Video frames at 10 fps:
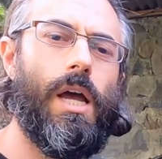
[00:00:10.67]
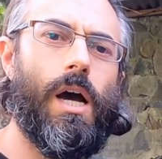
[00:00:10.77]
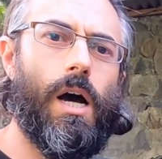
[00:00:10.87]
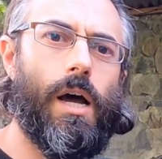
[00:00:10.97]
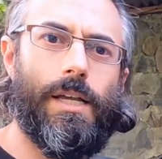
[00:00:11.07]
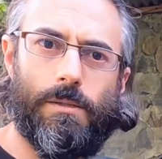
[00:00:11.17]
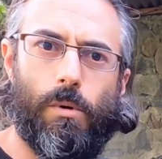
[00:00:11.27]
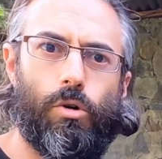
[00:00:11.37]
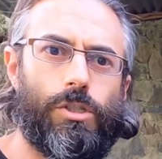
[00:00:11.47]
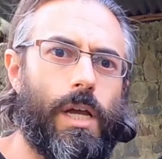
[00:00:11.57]
as a
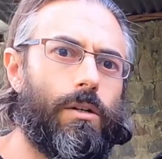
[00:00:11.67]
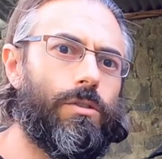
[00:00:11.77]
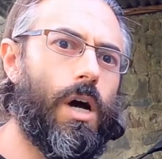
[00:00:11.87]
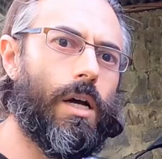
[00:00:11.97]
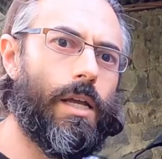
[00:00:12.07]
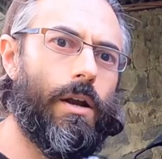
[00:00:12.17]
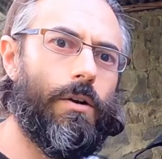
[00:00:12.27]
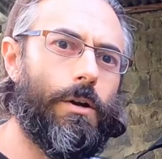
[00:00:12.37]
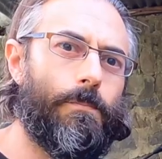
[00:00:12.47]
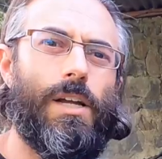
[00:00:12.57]
motorcycle dog
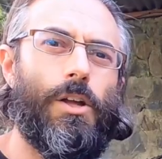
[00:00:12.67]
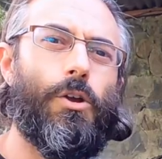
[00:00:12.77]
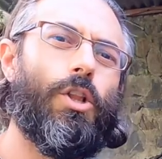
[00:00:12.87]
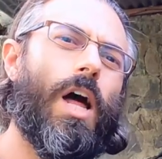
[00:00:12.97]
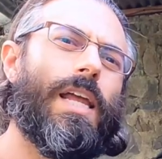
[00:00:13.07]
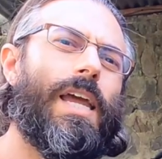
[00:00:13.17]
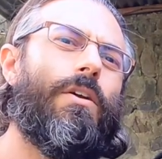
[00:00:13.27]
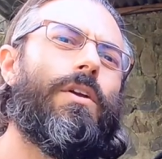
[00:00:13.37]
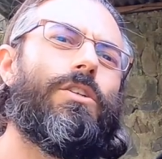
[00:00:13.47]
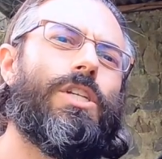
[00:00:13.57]
carrier. There are a lot of
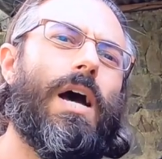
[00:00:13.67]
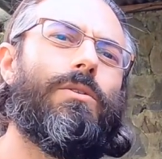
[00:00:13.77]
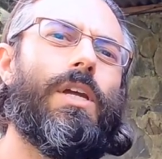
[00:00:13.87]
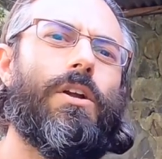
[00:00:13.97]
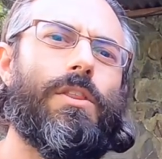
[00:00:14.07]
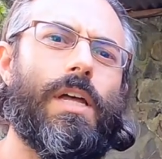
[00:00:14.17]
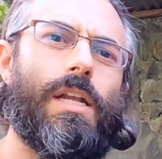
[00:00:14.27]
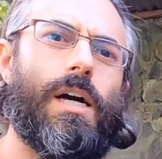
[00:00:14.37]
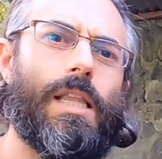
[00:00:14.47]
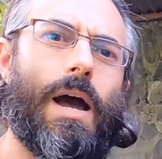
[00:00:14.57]
carriers out there
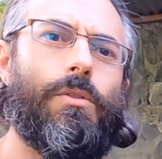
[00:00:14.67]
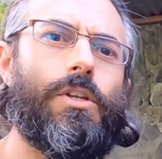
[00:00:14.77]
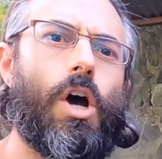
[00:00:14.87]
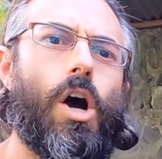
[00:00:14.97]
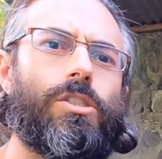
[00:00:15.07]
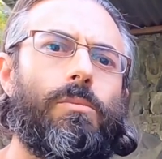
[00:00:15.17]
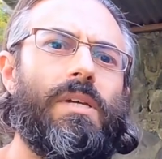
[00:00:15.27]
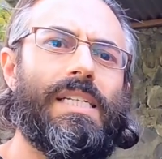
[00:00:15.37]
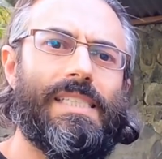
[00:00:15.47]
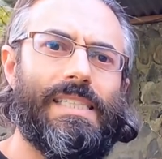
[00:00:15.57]
that allow the dog to
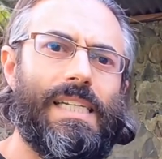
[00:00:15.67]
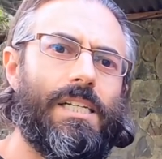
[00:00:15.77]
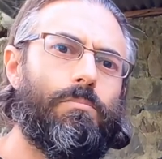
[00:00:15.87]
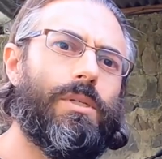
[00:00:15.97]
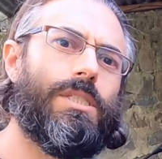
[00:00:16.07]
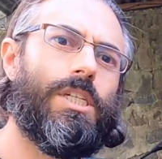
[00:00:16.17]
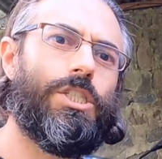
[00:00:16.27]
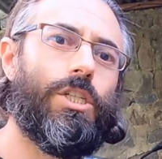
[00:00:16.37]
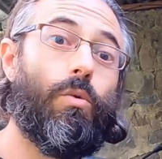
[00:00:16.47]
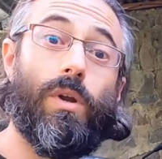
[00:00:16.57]
be in a seated
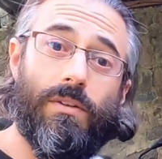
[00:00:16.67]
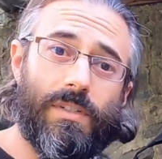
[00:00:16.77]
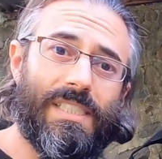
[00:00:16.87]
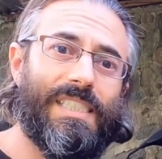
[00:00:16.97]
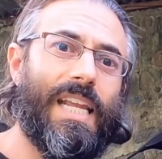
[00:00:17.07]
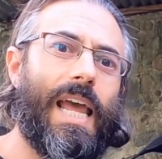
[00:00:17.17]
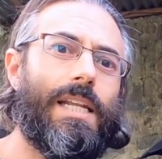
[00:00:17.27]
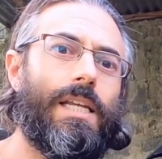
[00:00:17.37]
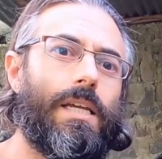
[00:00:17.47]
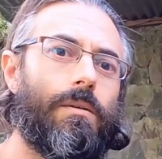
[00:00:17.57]
position or even
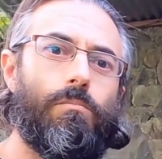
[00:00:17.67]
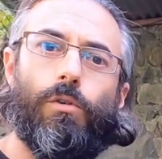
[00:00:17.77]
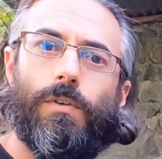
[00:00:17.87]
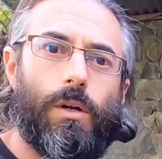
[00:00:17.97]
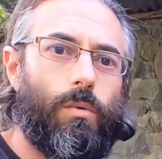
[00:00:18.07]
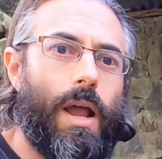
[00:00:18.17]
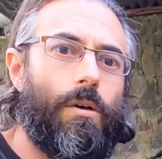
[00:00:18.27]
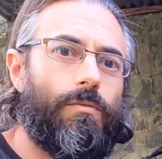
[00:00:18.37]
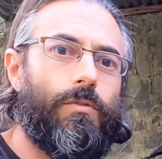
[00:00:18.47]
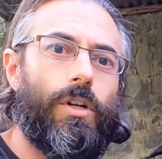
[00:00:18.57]
standing, moving
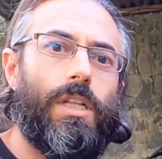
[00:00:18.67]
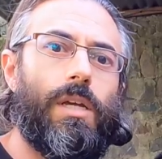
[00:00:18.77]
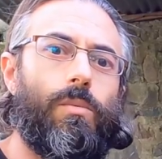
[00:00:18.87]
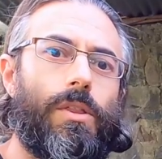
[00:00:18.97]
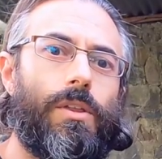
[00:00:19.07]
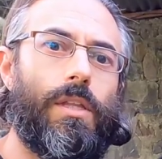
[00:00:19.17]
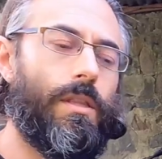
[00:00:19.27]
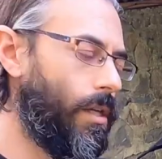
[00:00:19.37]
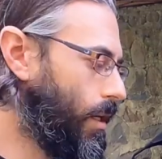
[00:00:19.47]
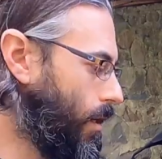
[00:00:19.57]
around freely
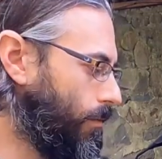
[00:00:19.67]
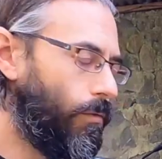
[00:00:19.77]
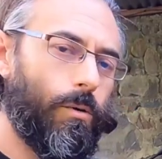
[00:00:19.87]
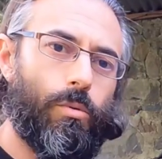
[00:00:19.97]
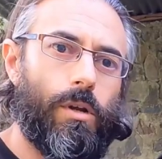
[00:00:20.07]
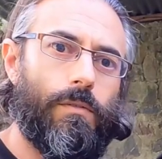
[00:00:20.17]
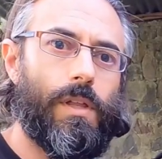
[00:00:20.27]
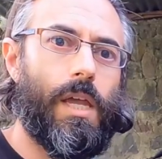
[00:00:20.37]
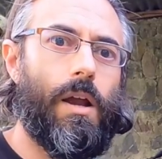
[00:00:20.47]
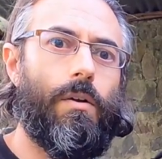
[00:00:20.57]
within the footprint of
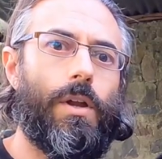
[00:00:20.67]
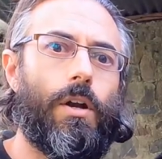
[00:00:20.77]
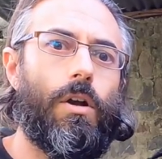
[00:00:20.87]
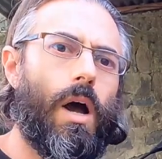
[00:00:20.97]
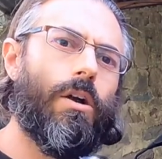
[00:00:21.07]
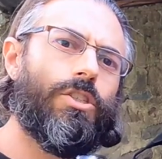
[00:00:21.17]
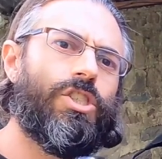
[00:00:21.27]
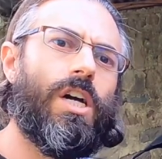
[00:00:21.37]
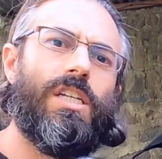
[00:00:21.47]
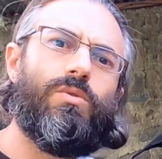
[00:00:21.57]
the carrier. Our
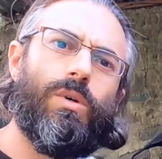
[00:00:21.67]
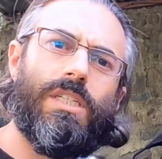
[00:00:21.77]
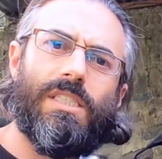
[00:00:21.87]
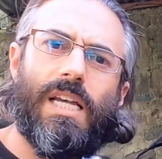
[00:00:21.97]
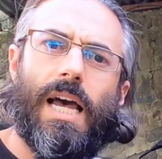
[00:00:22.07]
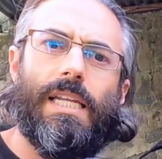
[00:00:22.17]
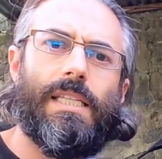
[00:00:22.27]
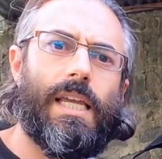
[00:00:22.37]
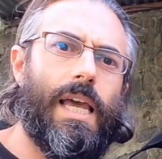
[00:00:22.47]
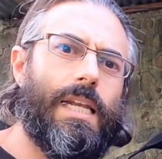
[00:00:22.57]
studies when
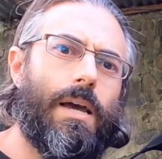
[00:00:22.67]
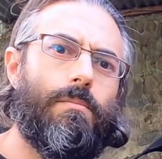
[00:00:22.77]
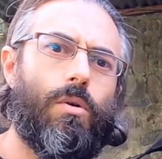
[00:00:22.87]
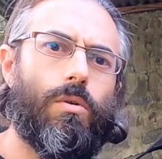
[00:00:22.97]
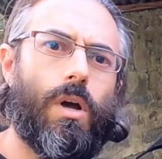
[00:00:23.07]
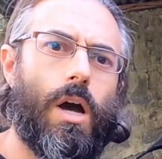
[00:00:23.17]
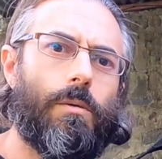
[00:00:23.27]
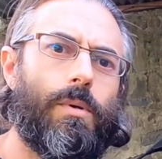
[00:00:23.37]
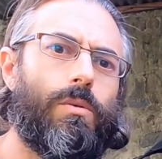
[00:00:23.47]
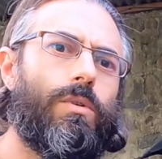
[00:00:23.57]
designing the canine moto
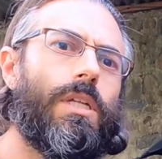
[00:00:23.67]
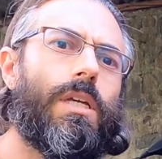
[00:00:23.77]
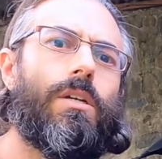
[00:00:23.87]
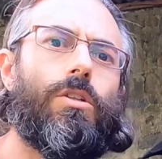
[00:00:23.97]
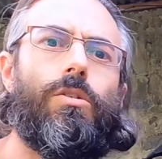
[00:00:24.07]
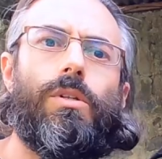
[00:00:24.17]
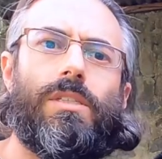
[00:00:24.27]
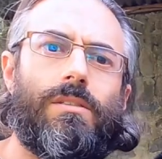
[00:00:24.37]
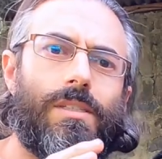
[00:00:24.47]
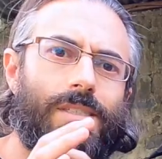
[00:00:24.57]
cockpit really
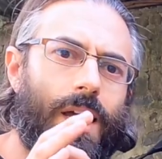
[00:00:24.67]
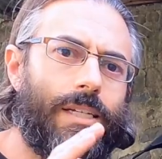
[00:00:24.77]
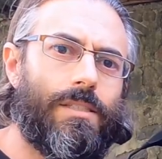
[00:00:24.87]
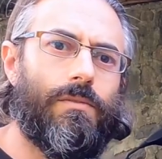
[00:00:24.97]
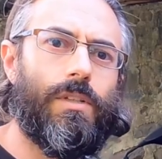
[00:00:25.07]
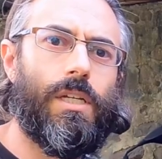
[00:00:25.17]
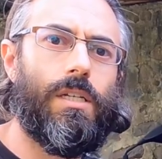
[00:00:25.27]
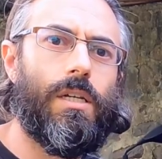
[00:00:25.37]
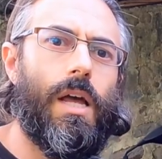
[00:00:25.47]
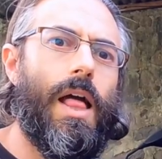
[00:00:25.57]
concluded
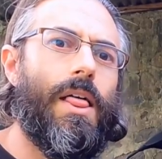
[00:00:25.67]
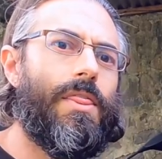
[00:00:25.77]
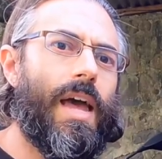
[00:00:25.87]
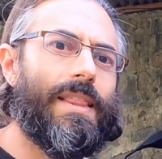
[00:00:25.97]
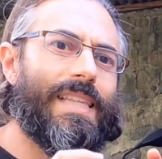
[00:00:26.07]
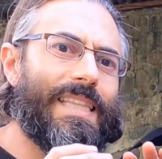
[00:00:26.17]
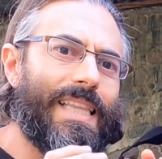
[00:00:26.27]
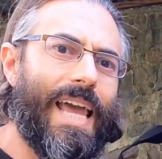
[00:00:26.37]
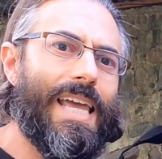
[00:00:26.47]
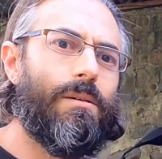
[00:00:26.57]
decisively that the
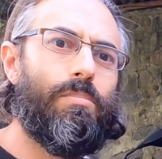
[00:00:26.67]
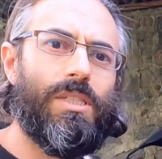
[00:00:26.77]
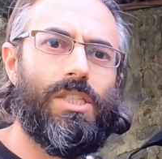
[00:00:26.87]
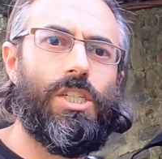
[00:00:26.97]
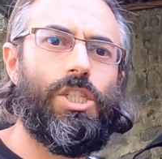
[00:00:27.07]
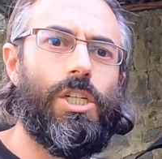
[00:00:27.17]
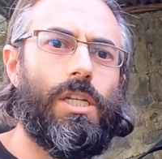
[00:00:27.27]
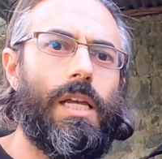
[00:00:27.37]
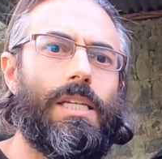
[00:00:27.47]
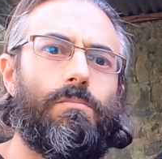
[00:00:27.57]
laying
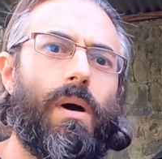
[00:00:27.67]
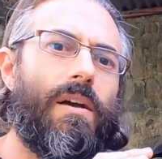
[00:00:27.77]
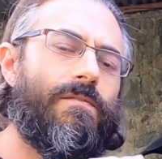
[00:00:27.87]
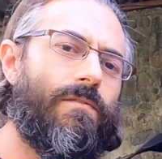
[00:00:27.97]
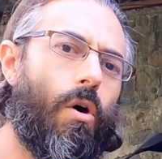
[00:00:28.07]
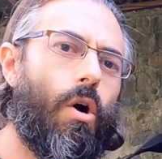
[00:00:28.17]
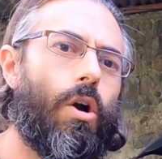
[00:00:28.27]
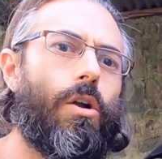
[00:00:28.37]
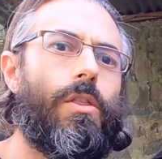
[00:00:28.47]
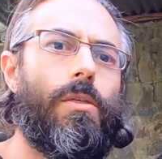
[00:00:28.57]
position is by
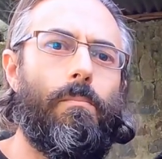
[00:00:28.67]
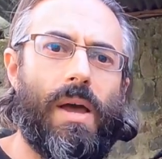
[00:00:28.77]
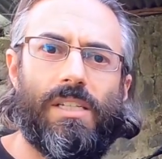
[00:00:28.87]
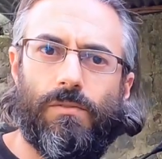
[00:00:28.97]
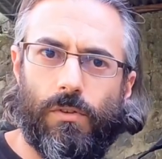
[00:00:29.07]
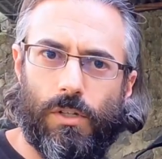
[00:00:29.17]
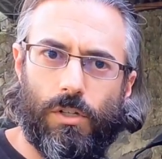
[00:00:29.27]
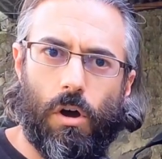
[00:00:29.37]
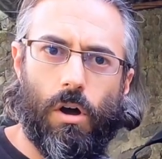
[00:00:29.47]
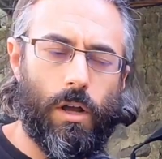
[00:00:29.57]
far the best for the
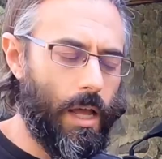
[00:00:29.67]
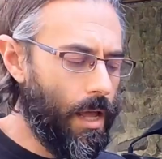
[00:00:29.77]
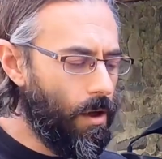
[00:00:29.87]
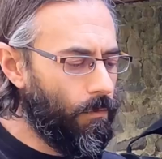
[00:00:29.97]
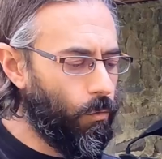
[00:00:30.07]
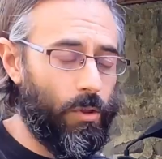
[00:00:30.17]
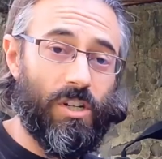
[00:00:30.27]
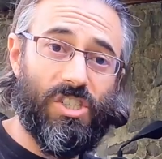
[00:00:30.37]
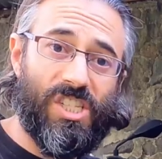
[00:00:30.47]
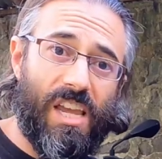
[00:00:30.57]
dog, for
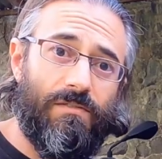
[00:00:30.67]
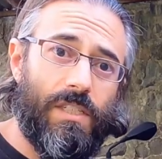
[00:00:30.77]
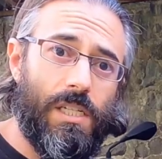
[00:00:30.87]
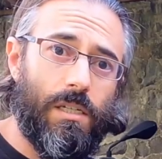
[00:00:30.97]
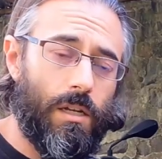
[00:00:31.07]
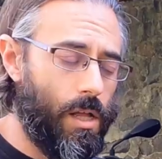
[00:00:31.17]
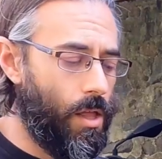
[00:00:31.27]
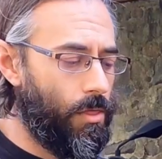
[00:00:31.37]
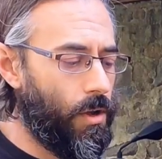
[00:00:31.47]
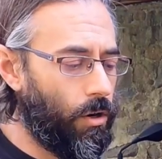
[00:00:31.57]
their safety,
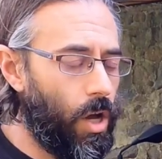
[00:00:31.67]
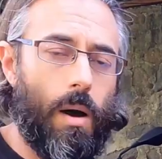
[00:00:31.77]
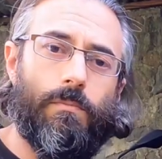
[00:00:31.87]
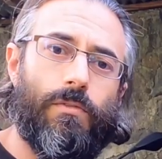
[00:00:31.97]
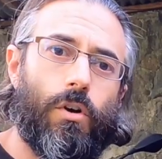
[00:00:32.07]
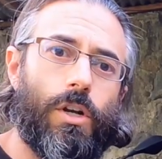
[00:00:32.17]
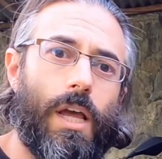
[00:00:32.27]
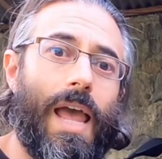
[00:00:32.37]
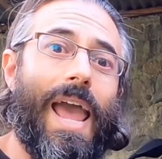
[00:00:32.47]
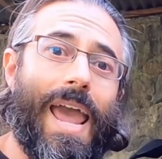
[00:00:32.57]
their comfort,
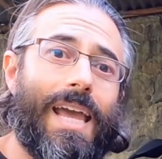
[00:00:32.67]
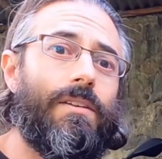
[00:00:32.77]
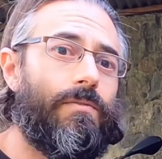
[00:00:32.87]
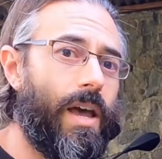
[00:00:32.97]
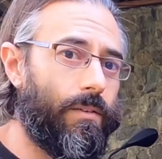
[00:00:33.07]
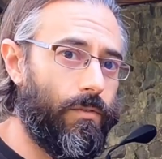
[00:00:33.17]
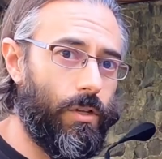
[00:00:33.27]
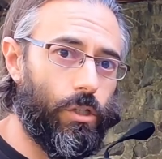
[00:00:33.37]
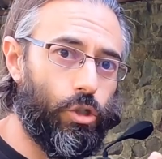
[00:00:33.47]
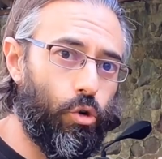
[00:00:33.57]
and in fact for
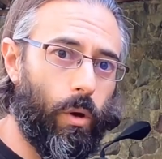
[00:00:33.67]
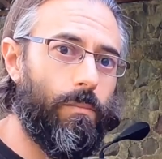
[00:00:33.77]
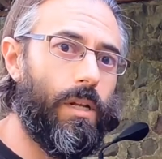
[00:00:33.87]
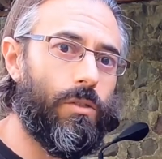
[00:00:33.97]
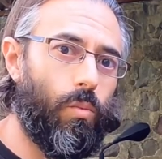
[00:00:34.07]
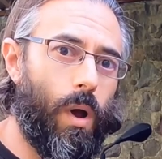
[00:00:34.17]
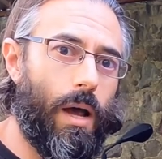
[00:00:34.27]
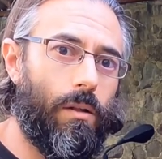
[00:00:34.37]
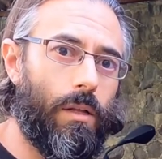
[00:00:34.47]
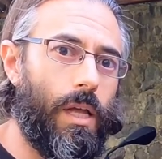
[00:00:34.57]
their enjoyment as well.